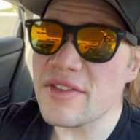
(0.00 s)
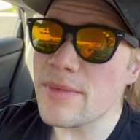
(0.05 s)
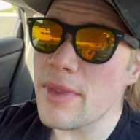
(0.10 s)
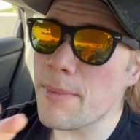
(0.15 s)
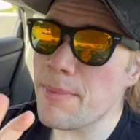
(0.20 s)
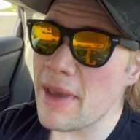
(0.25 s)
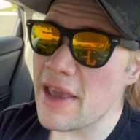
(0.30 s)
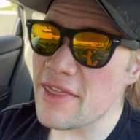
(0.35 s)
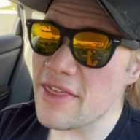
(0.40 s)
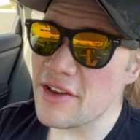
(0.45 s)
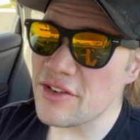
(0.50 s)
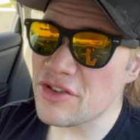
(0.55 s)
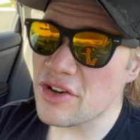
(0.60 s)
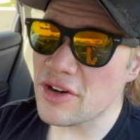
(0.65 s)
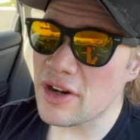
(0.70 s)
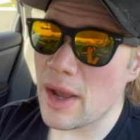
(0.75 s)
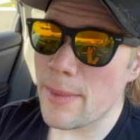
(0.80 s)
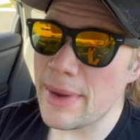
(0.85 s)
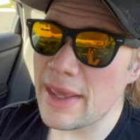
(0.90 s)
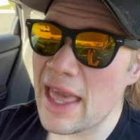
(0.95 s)
some of the big things that
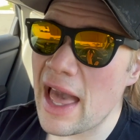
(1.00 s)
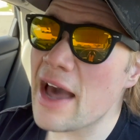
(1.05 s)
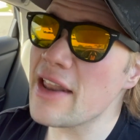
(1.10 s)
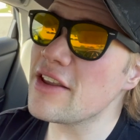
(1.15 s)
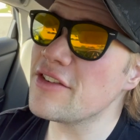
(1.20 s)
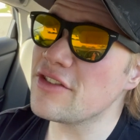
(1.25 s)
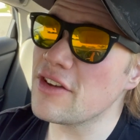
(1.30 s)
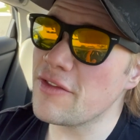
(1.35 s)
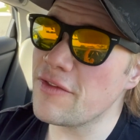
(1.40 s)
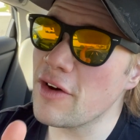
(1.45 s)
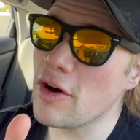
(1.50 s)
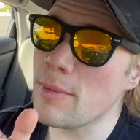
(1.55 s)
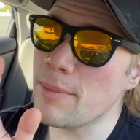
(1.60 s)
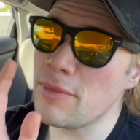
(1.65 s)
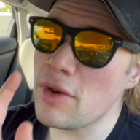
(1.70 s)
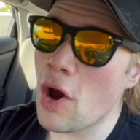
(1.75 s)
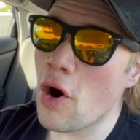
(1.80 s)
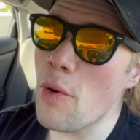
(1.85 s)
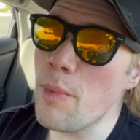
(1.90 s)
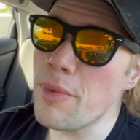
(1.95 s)
are coming out is the
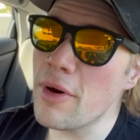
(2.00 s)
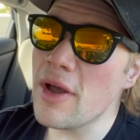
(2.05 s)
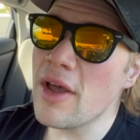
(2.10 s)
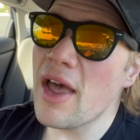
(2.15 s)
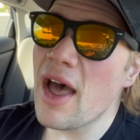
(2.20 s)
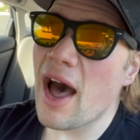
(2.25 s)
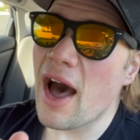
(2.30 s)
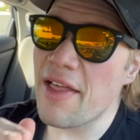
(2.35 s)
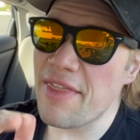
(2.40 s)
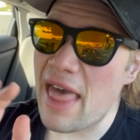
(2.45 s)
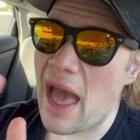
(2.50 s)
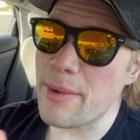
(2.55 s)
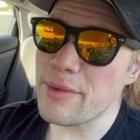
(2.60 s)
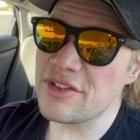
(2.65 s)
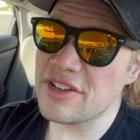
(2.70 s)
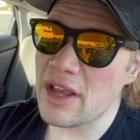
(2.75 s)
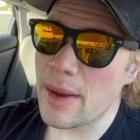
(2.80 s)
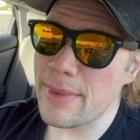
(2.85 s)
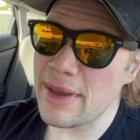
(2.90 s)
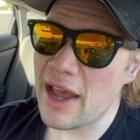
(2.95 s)
film Nope. That
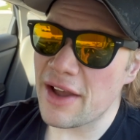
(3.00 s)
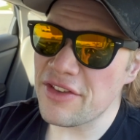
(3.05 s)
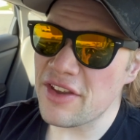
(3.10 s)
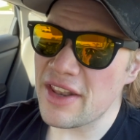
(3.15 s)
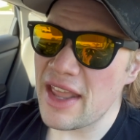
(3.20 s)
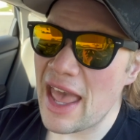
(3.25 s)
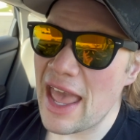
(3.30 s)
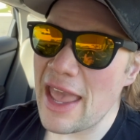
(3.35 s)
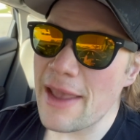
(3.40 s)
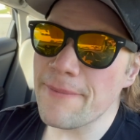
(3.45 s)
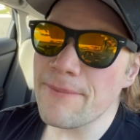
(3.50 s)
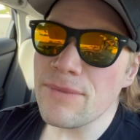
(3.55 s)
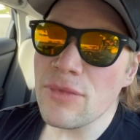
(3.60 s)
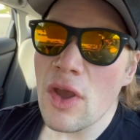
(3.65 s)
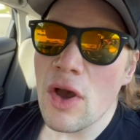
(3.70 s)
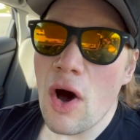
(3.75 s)
one's coming out today.